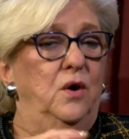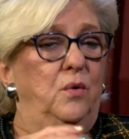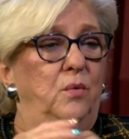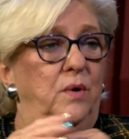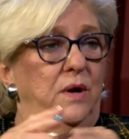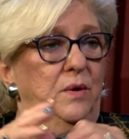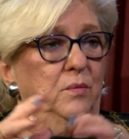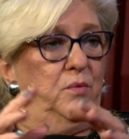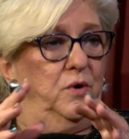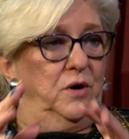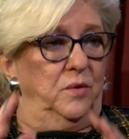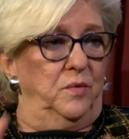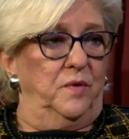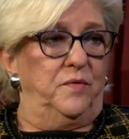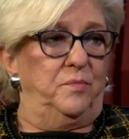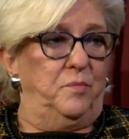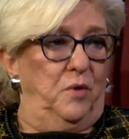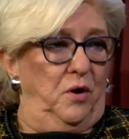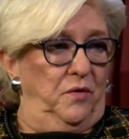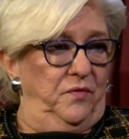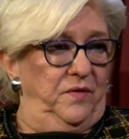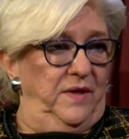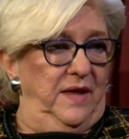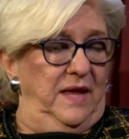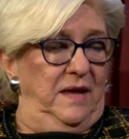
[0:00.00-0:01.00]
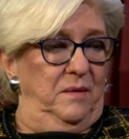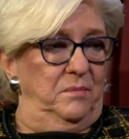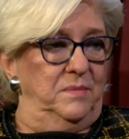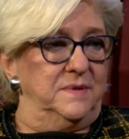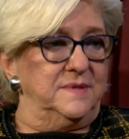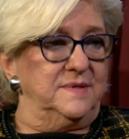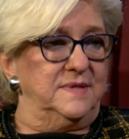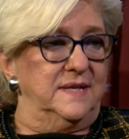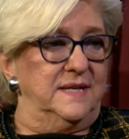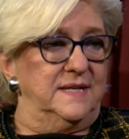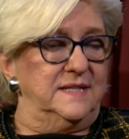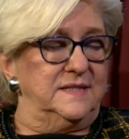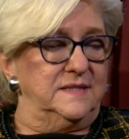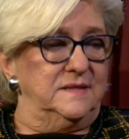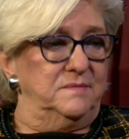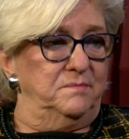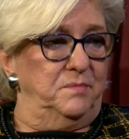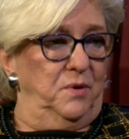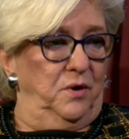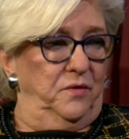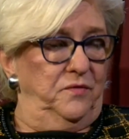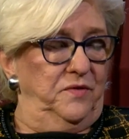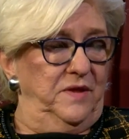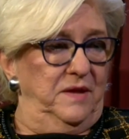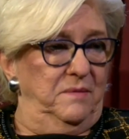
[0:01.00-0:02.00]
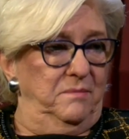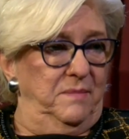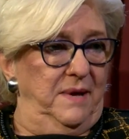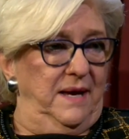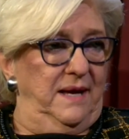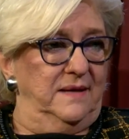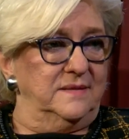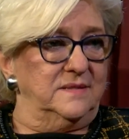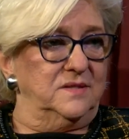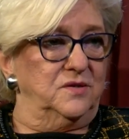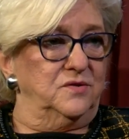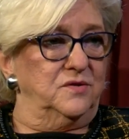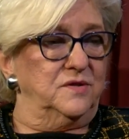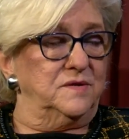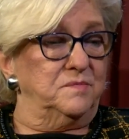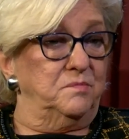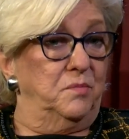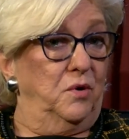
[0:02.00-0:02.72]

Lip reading: We work with both the embassies, both the ambassadors,